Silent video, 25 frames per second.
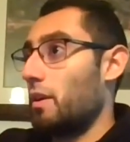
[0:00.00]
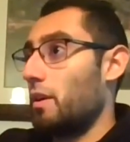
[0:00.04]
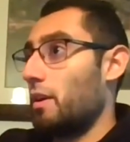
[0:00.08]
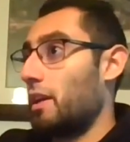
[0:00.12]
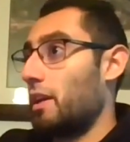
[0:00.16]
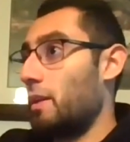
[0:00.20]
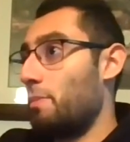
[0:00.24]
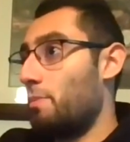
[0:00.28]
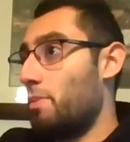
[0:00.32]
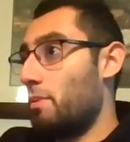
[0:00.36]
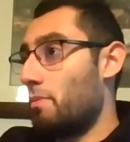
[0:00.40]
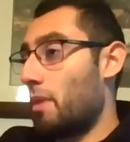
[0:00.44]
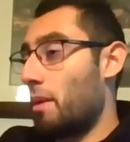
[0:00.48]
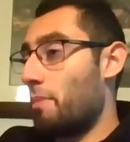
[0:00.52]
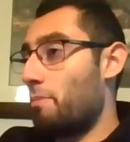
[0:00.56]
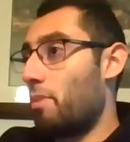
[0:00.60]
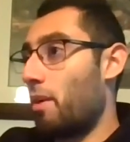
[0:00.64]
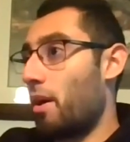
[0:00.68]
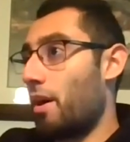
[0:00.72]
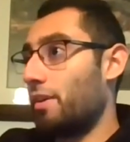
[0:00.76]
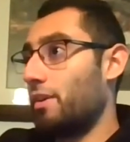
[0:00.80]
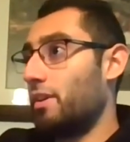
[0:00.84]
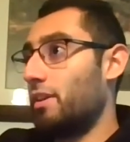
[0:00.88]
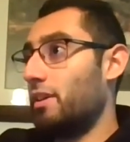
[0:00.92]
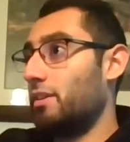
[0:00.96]
keeping my
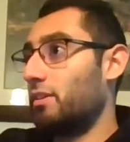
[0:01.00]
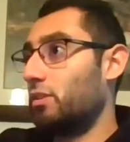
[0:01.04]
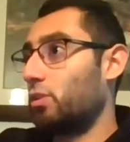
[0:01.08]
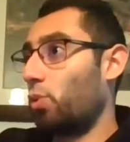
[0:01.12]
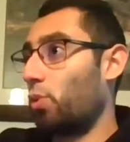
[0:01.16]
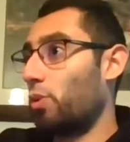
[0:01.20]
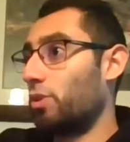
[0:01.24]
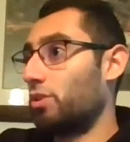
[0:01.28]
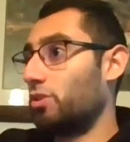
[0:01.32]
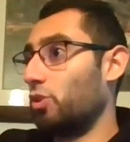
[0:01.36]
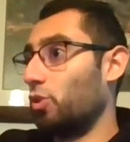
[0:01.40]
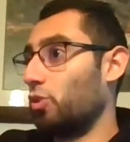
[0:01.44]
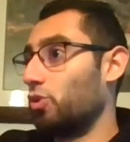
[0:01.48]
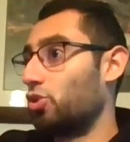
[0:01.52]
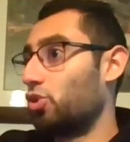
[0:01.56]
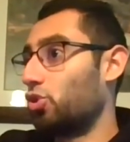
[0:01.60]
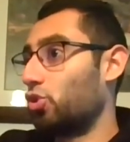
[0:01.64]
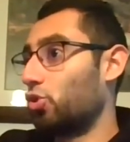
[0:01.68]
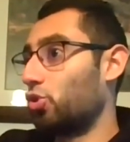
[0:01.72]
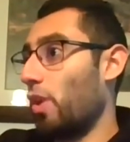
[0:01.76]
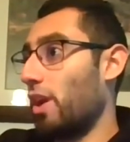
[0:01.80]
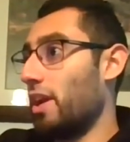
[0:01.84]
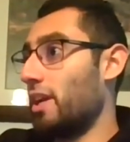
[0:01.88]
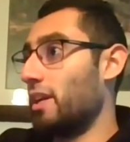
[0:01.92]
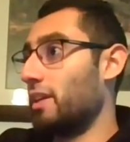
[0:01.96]
body and torso
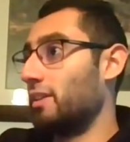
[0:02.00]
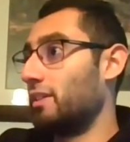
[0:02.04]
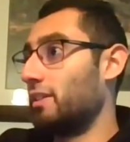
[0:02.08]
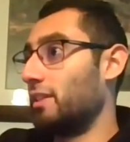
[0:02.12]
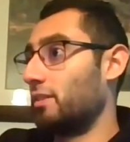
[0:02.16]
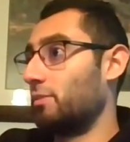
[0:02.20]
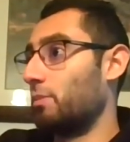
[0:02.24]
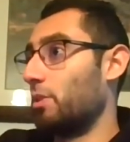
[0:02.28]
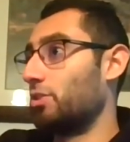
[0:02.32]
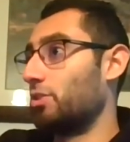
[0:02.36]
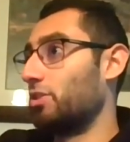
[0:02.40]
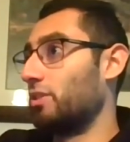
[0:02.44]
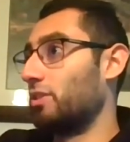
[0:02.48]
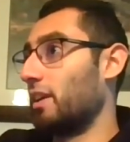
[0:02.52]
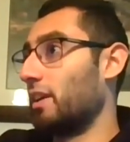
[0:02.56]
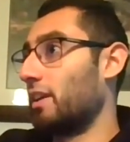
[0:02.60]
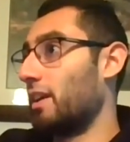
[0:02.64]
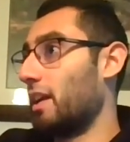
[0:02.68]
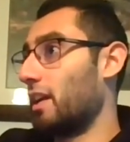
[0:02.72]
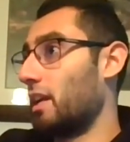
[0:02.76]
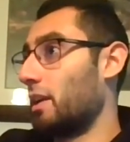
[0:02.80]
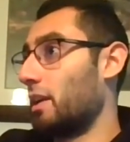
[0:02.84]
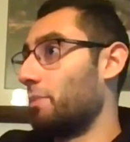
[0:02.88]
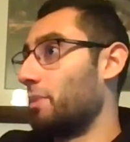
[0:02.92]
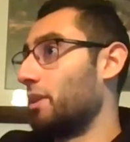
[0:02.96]
straight as much as I
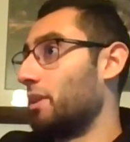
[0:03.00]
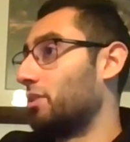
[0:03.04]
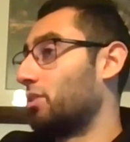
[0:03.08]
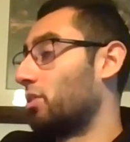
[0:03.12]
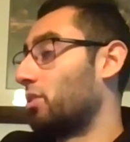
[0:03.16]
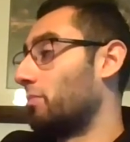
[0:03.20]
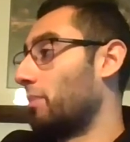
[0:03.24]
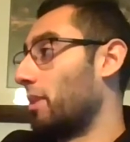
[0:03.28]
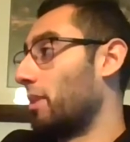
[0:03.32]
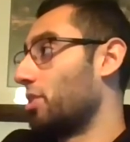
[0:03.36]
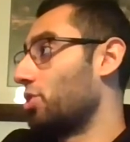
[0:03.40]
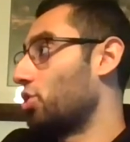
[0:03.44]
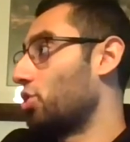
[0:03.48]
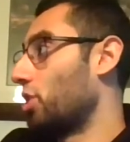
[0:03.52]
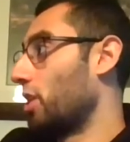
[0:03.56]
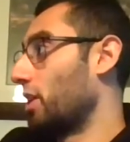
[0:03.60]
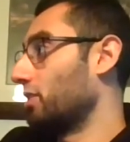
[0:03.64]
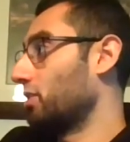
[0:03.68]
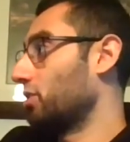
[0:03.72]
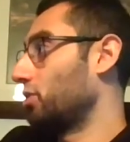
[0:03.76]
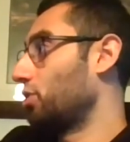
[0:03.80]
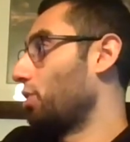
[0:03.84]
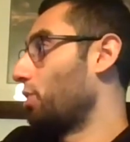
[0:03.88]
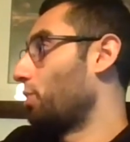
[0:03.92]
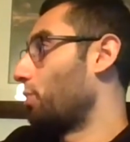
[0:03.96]
can. I'm going to turn my
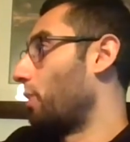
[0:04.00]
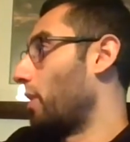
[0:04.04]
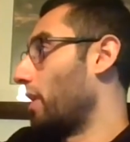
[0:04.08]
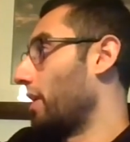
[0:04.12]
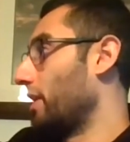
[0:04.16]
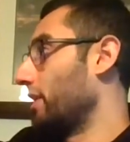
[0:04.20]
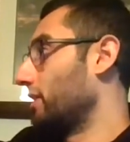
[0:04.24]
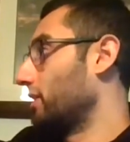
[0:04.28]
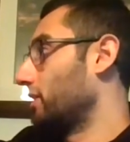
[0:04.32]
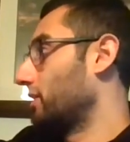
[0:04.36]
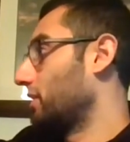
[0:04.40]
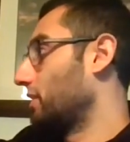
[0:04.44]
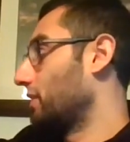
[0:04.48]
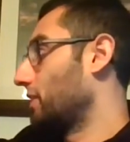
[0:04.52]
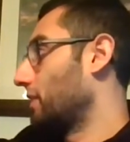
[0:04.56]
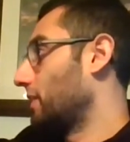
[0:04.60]
chest to the right